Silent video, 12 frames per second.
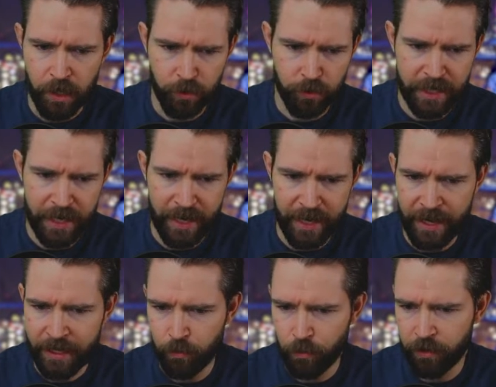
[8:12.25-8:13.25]
you would get
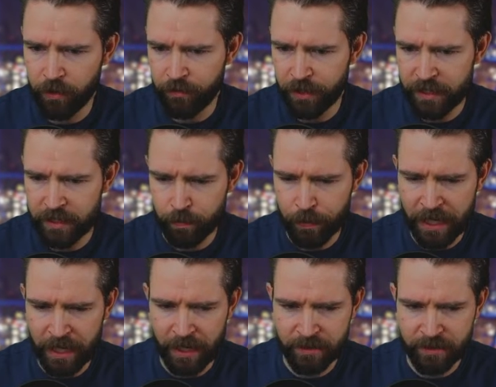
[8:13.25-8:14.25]
any one of these
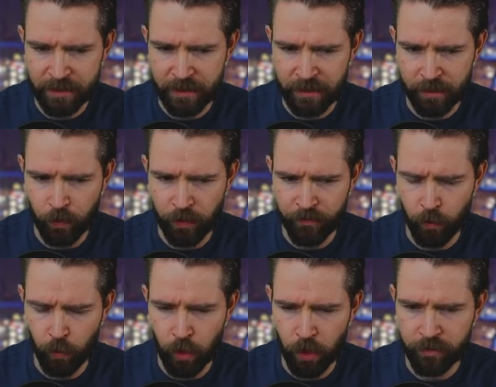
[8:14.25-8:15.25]
parts in with a
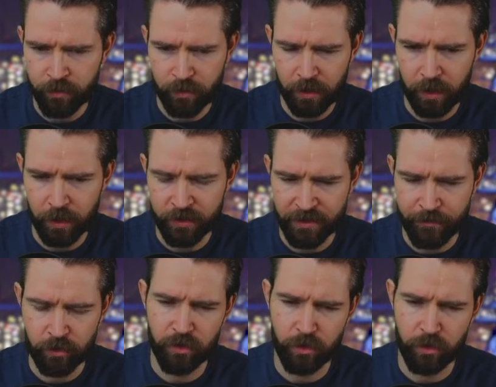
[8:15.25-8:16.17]
1 and a 7.